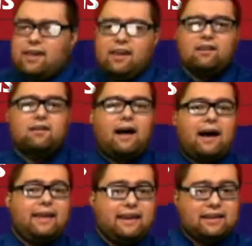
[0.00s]
Here,
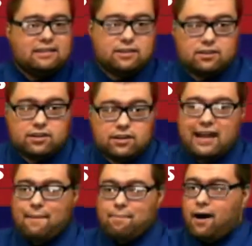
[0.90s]
heat indices could
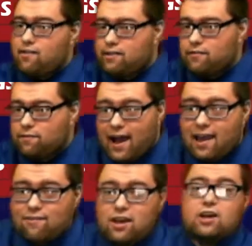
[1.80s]
top
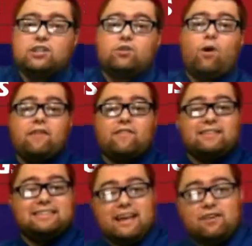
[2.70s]
105 to
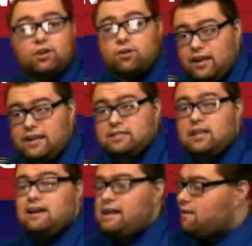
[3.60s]
110 degrees.
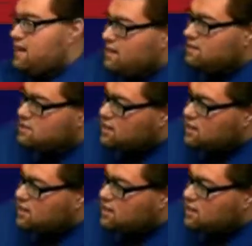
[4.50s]
Now, down in the